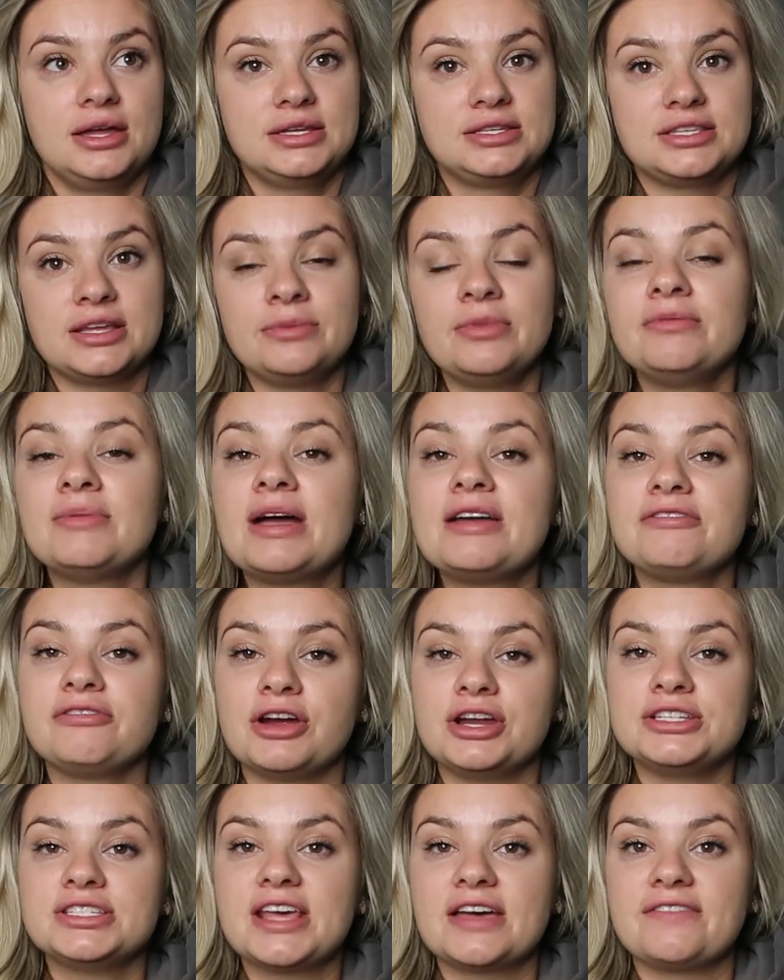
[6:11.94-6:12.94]
some of my
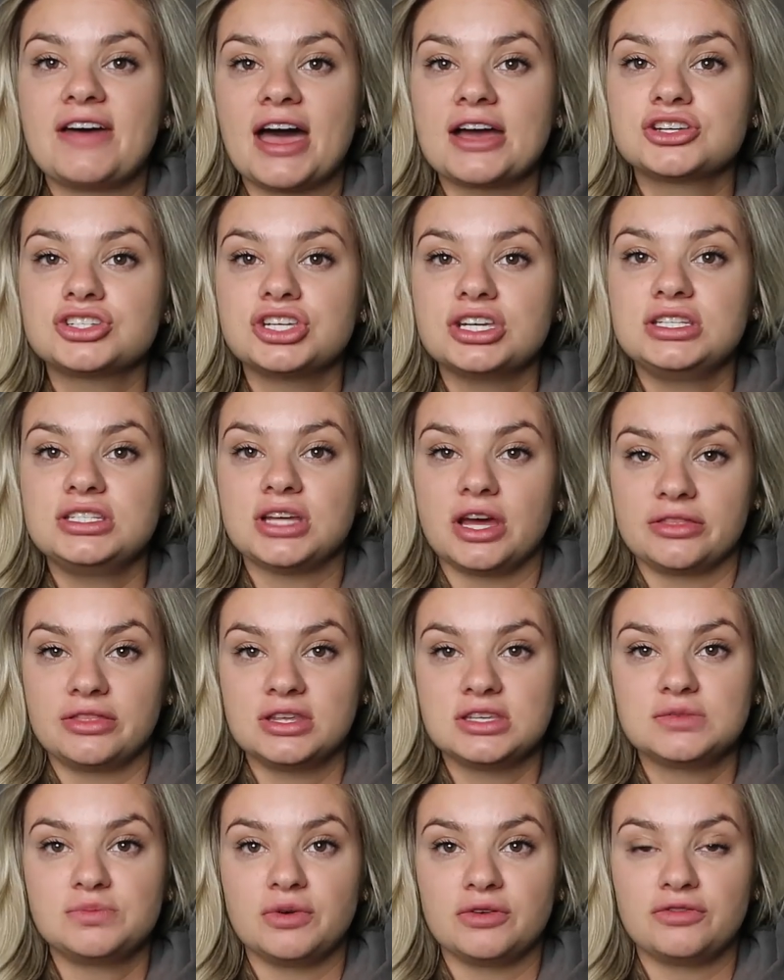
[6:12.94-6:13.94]
friends have actually done
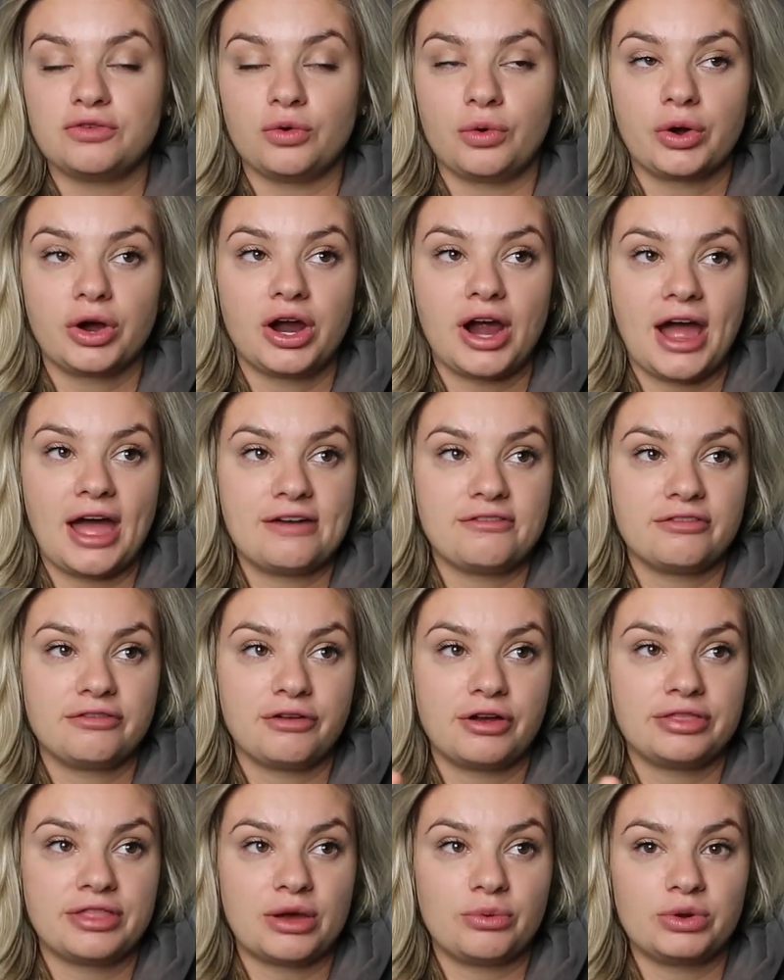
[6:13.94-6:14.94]
this before. I have a
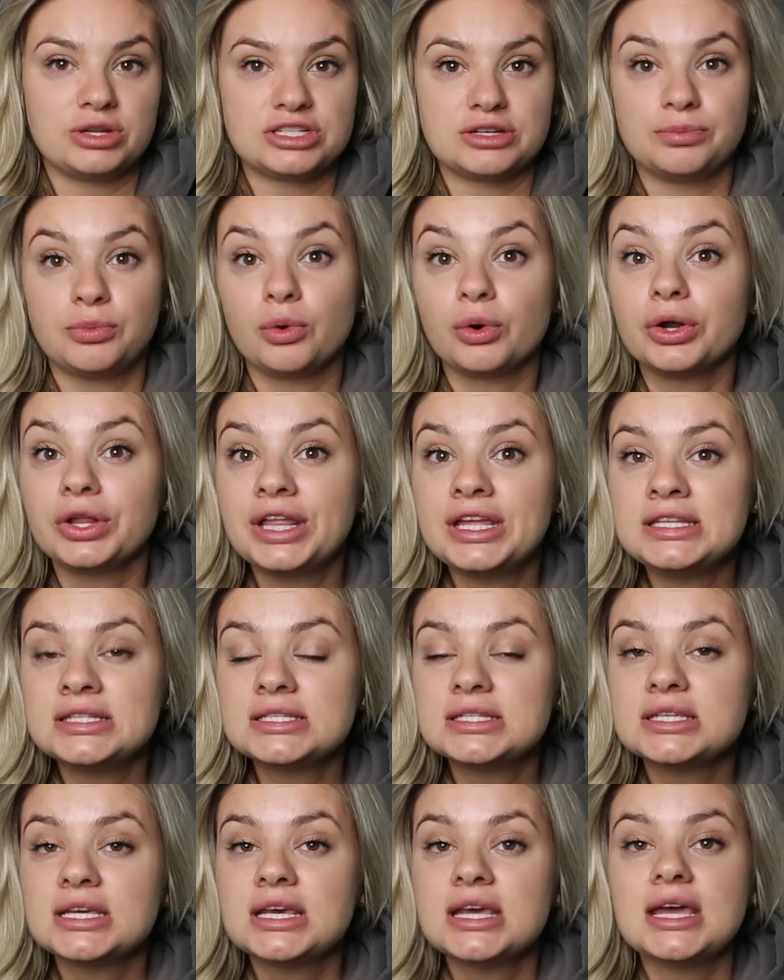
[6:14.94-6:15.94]
friend that went to
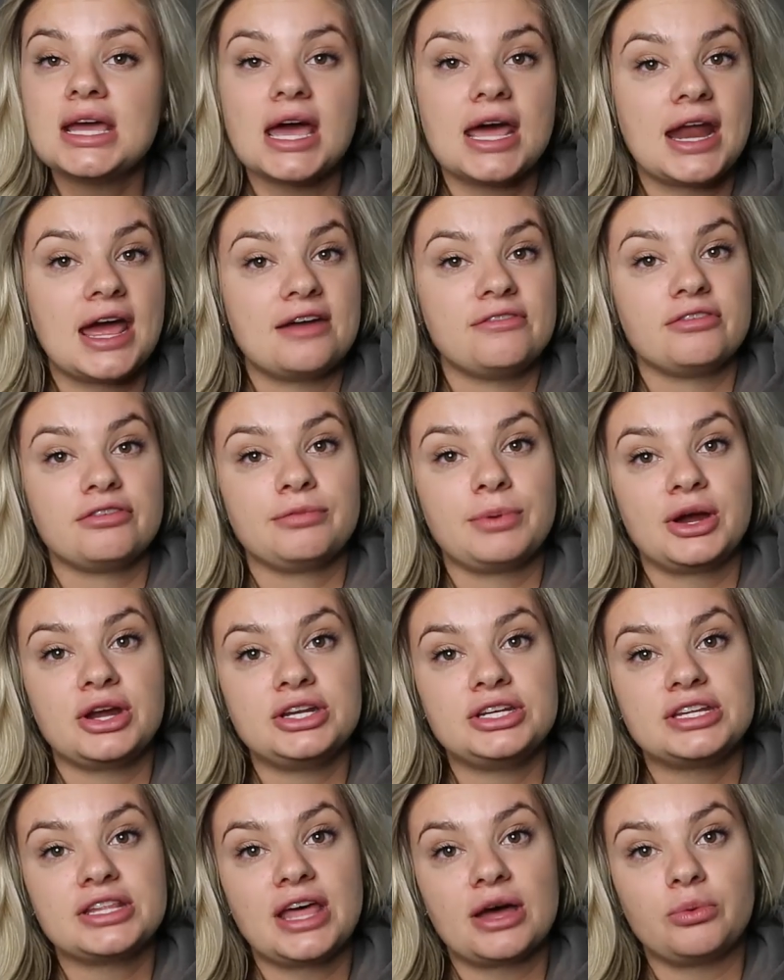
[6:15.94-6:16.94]
Portland, and I have a
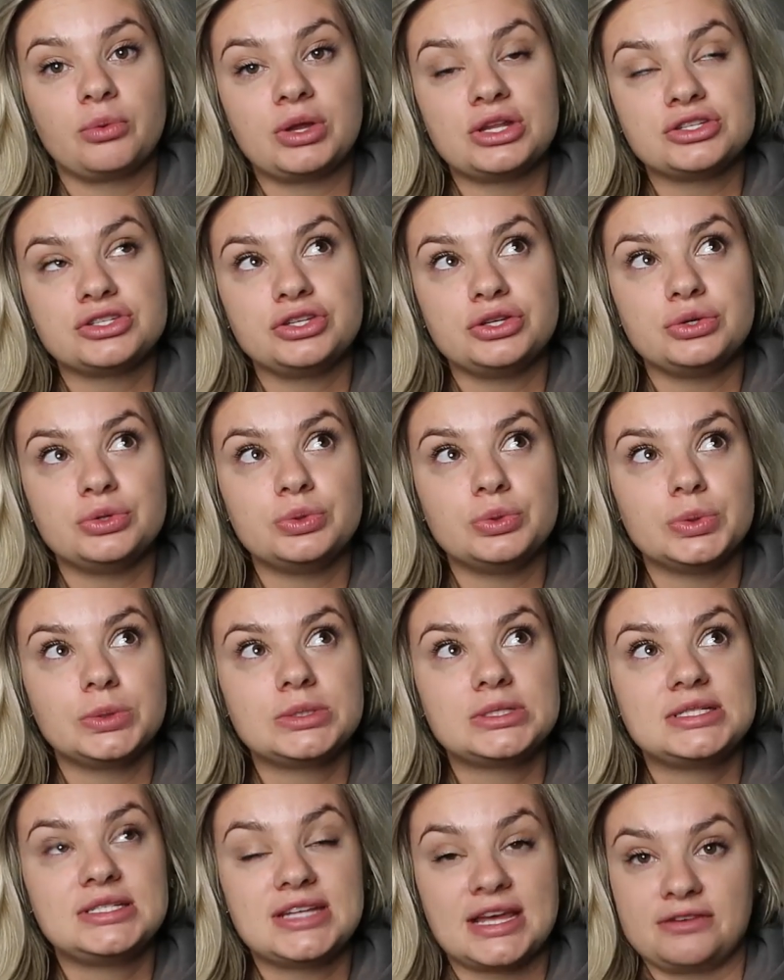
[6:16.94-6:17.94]
friend that went to
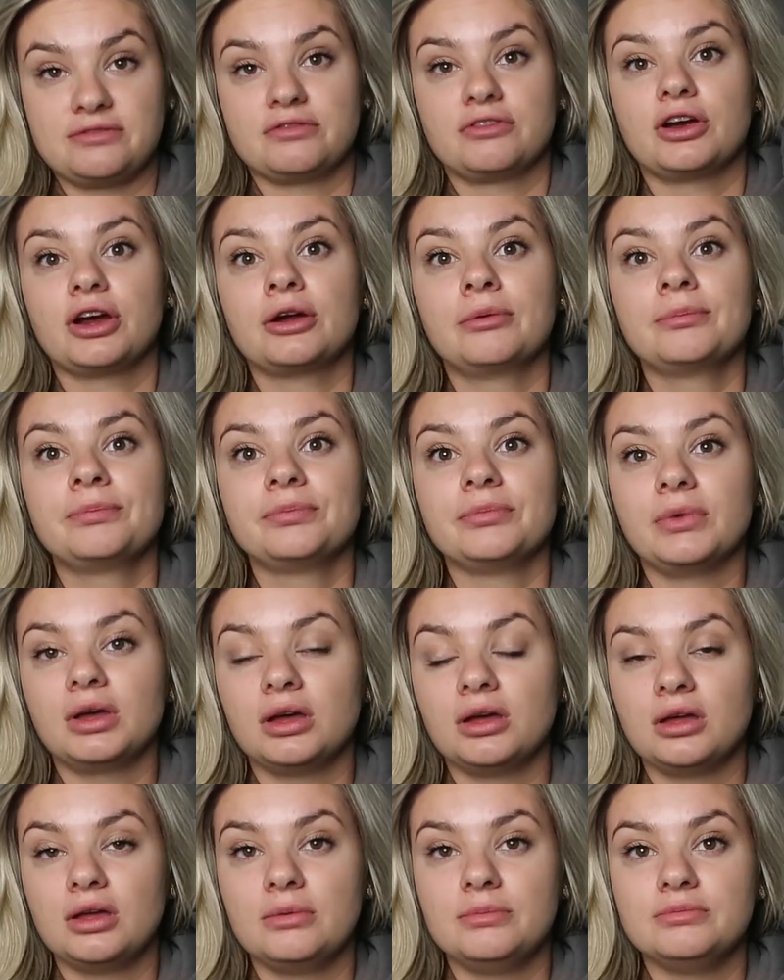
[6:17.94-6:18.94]
Denver
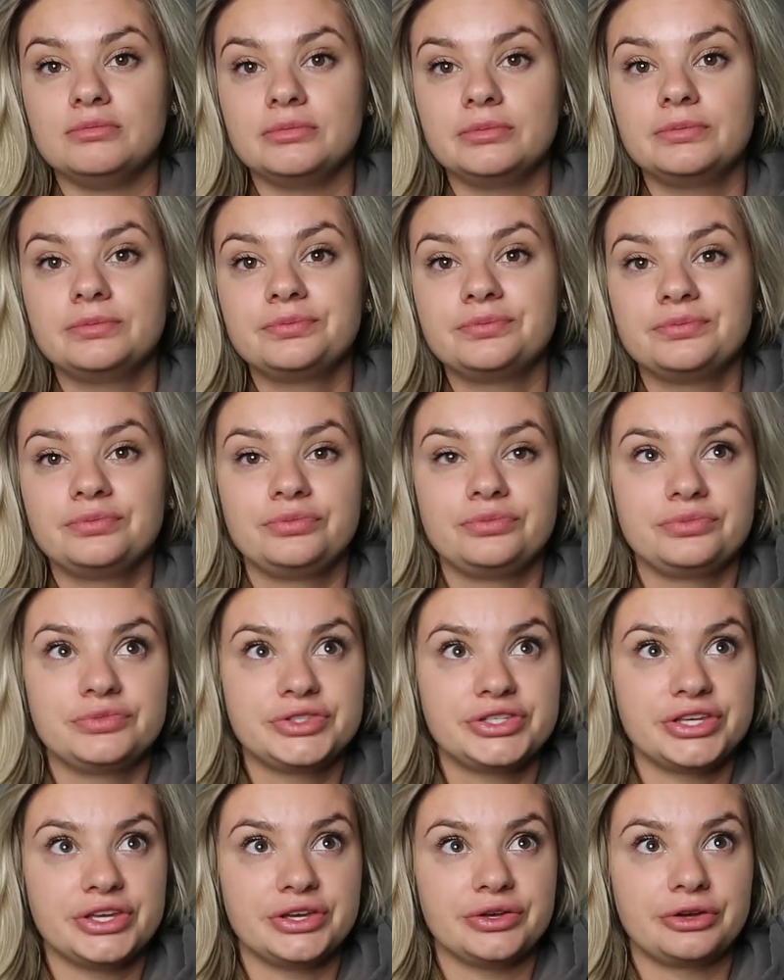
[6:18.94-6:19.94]

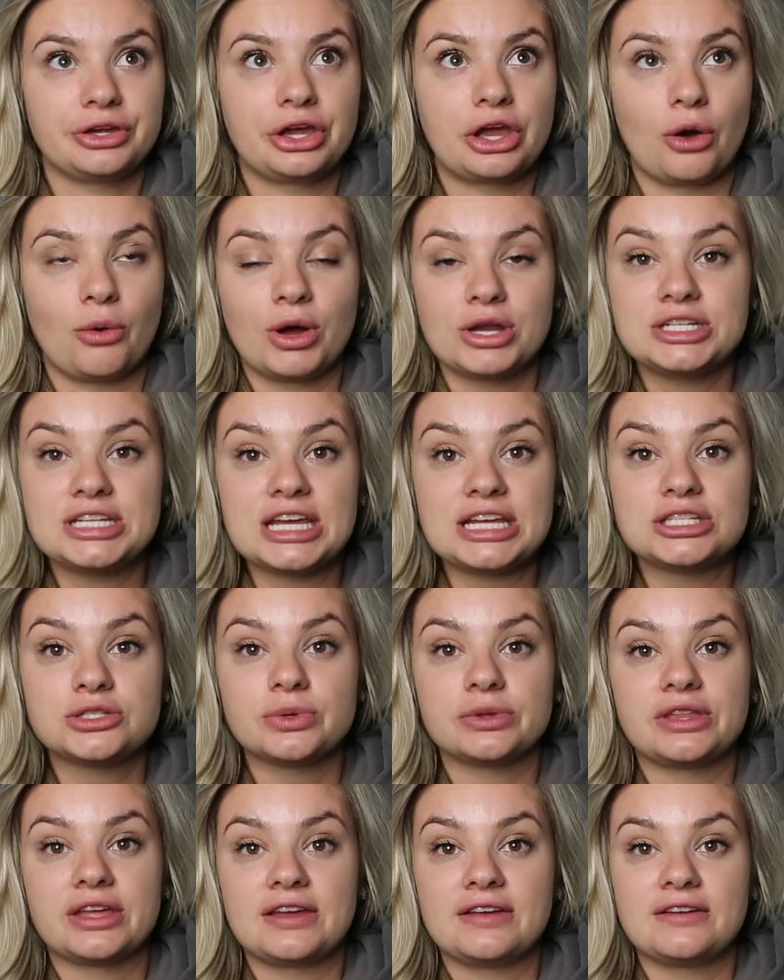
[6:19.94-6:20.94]
to go on dates
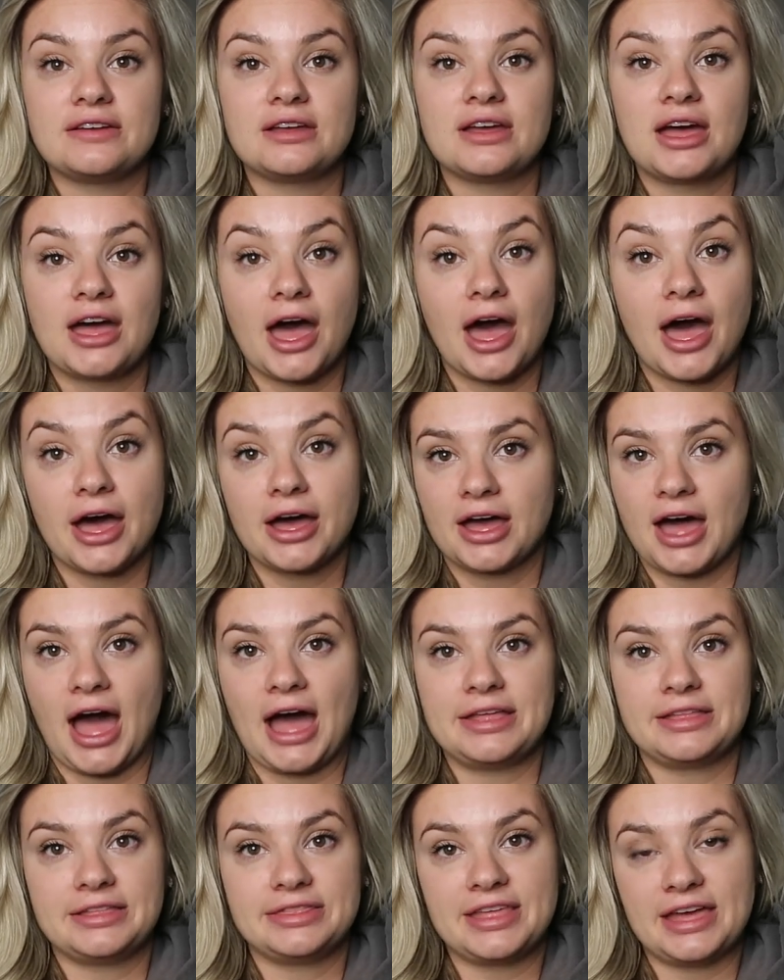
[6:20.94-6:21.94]
with a
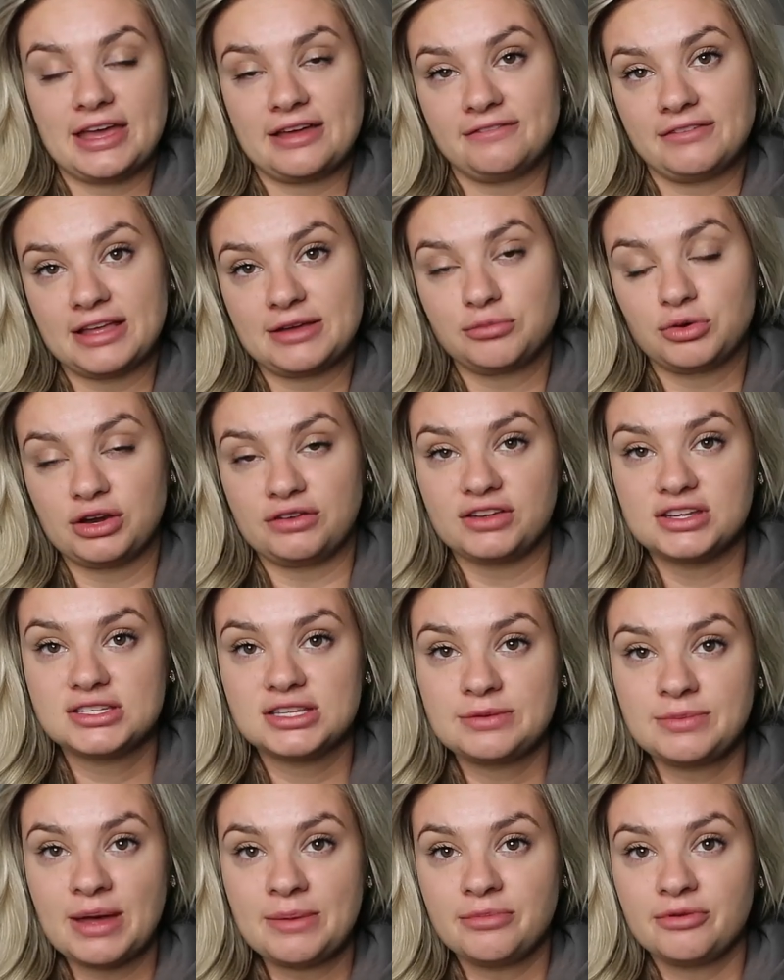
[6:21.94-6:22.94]
guy that they've like
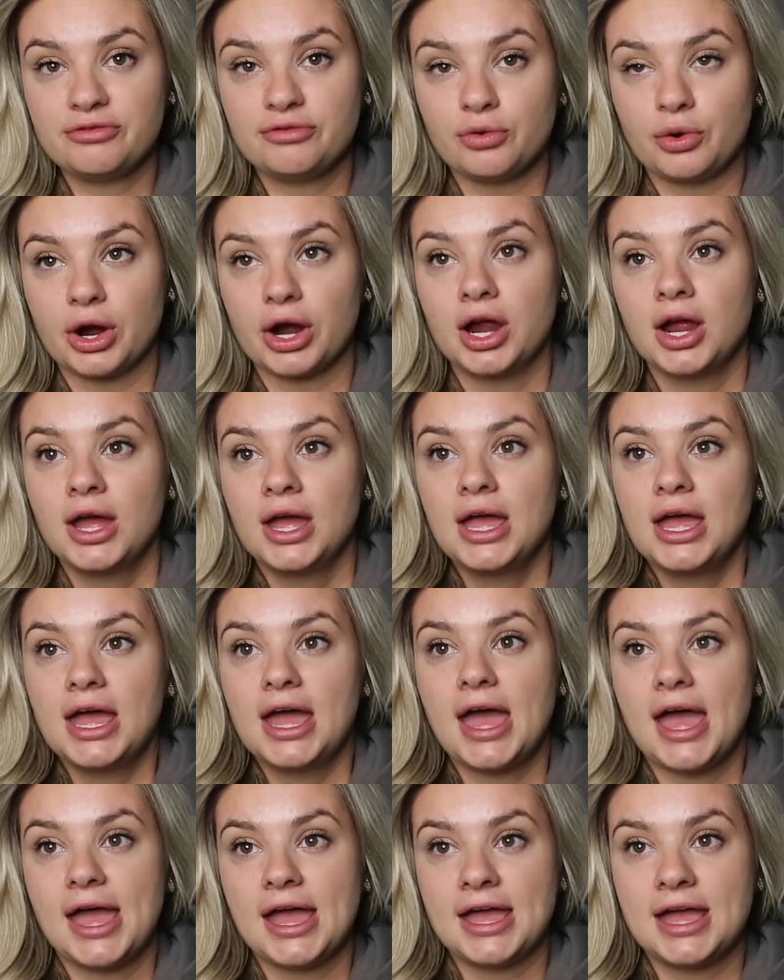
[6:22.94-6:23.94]
previously met before.
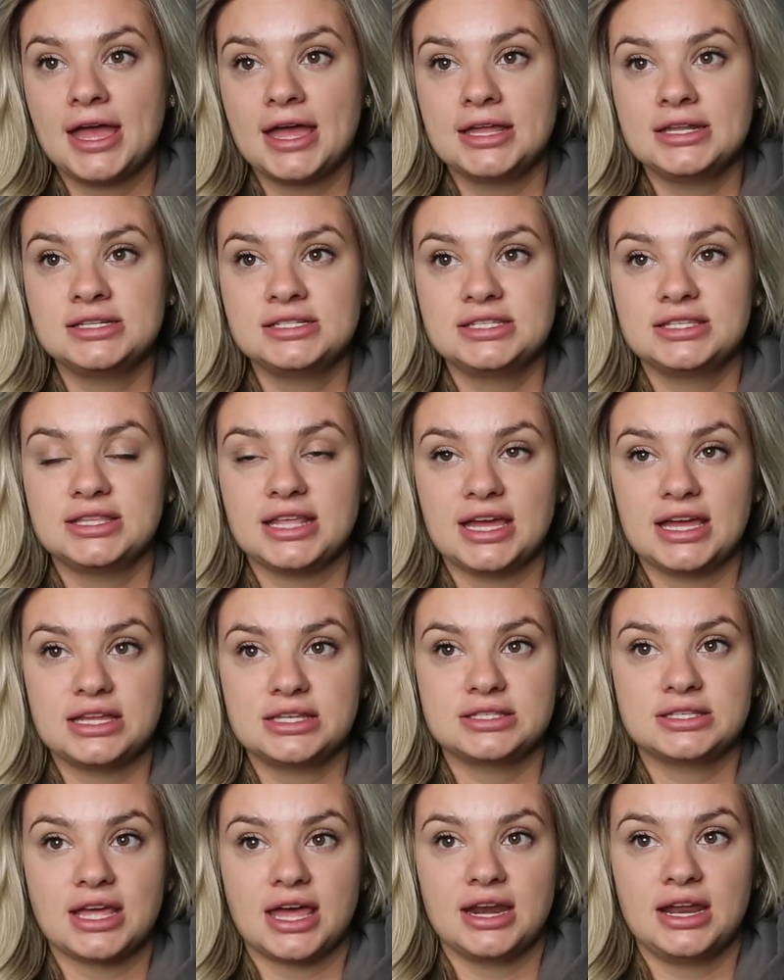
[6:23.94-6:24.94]
And they
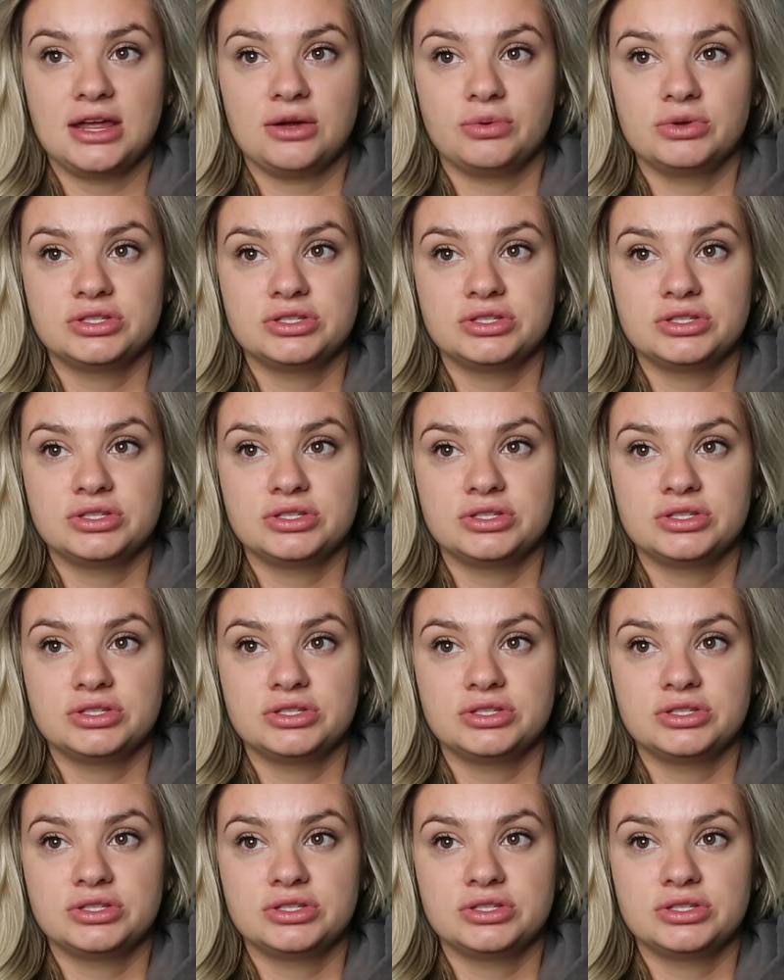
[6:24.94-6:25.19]
said